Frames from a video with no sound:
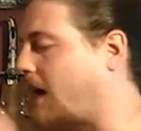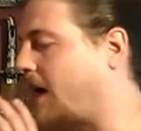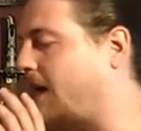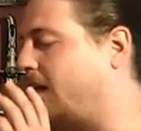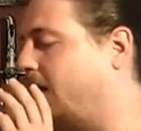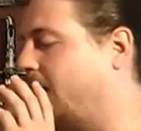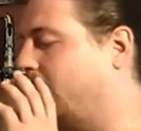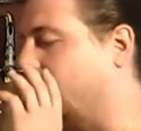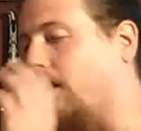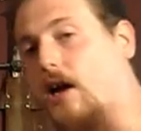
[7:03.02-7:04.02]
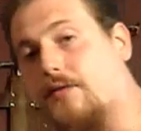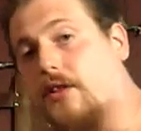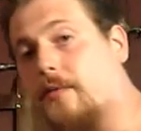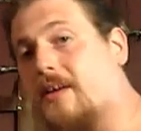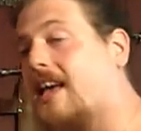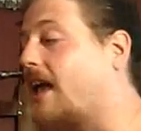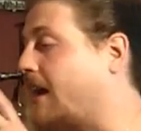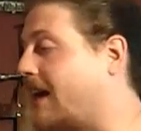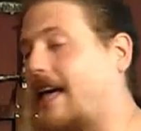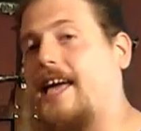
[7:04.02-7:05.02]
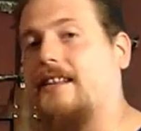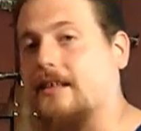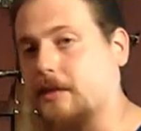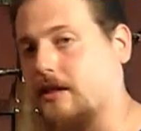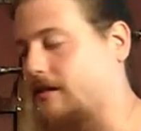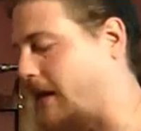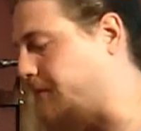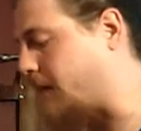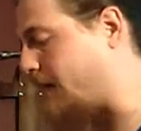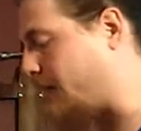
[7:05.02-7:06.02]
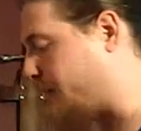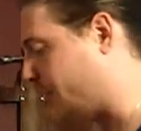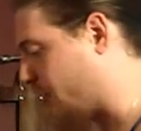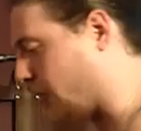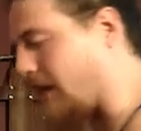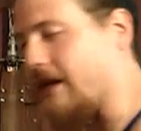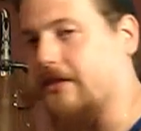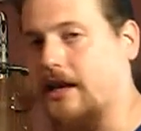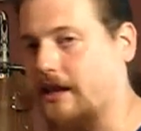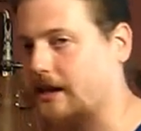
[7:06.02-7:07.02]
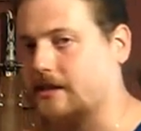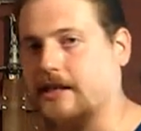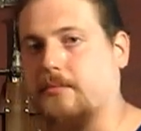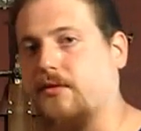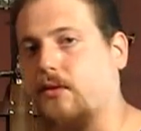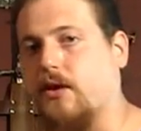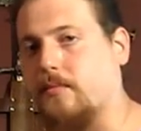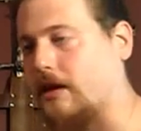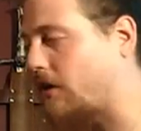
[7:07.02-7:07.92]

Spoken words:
I love them and I hate them at the same time. They're like I said before,